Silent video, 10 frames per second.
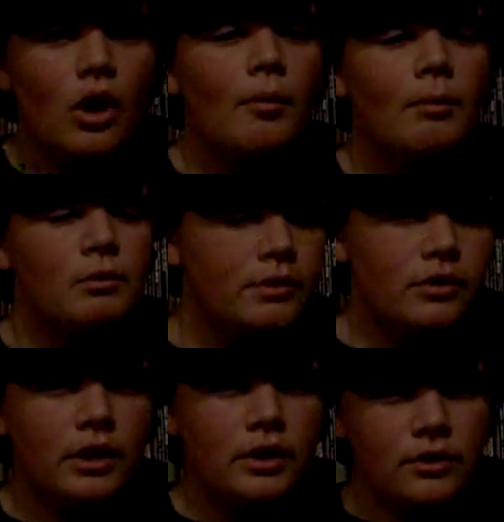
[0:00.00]
but once you
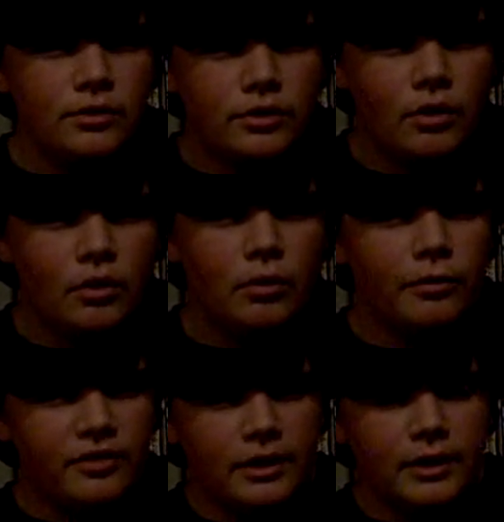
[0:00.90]
get used to the whole
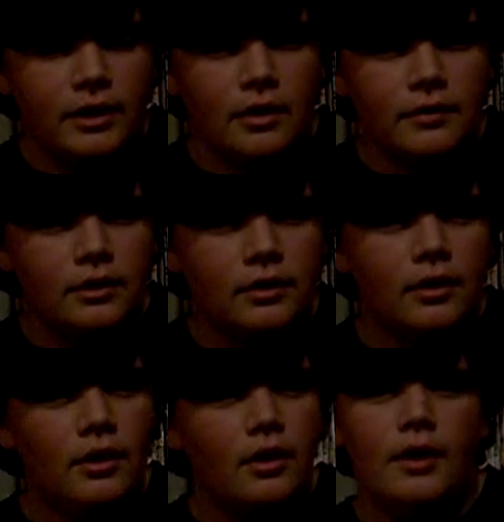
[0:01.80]
feeling of it,
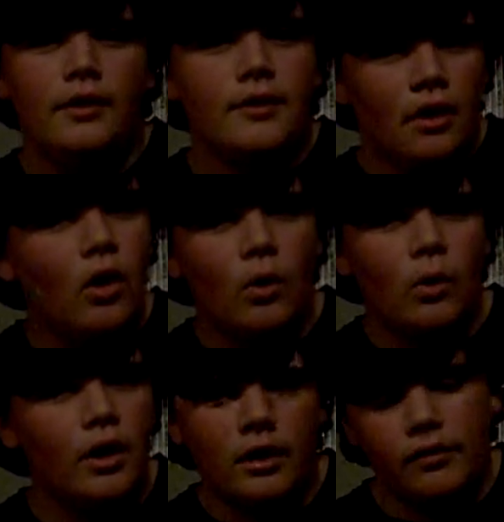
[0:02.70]
it's a whole
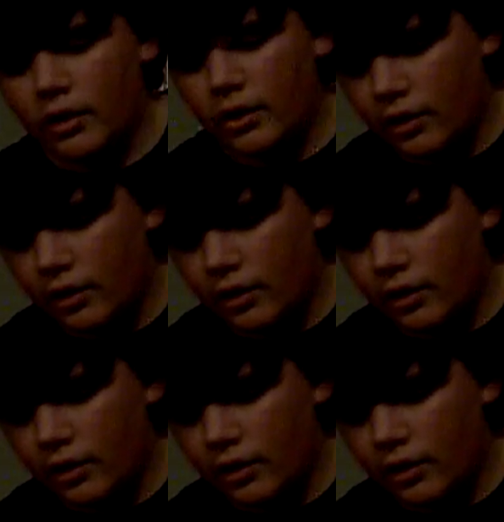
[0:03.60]
lot of fun.